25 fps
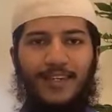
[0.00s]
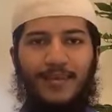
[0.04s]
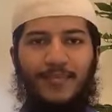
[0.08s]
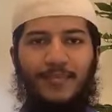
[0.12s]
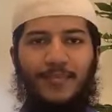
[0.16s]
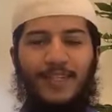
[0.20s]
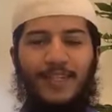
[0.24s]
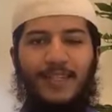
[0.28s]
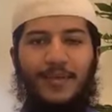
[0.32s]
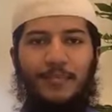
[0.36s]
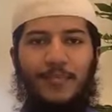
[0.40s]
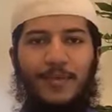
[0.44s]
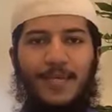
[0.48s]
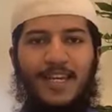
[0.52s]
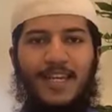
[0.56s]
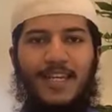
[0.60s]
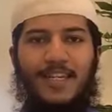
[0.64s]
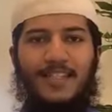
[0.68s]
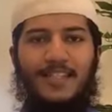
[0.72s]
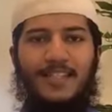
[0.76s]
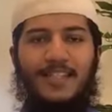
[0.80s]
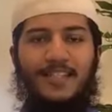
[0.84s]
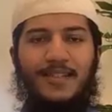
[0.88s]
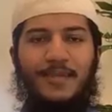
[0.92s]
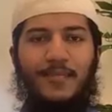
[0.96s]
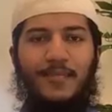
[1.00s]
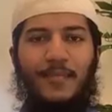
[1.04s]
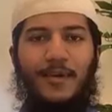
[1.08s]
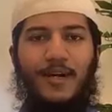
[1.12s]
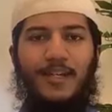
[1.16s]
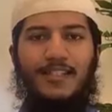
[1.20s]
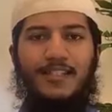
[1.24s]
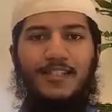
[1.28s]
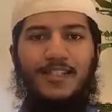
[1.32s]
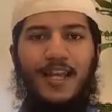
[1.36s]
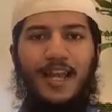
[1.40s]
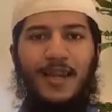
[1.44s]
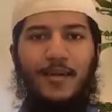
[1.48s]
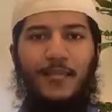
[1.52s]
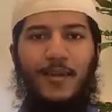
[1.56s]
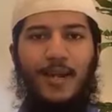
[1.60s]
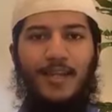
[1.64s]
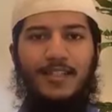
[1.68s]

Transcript: May the peace, mercy and